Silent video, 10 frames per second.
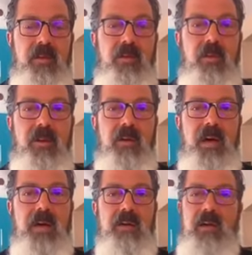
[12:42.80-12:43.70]
Well,
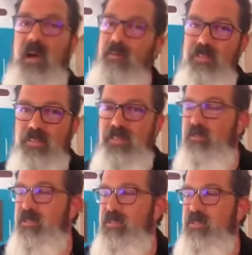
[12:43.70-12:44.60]
I obviously
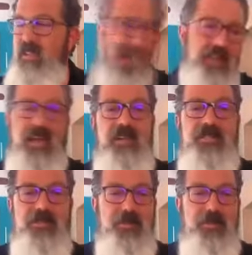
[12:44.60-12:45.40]
was not a conscious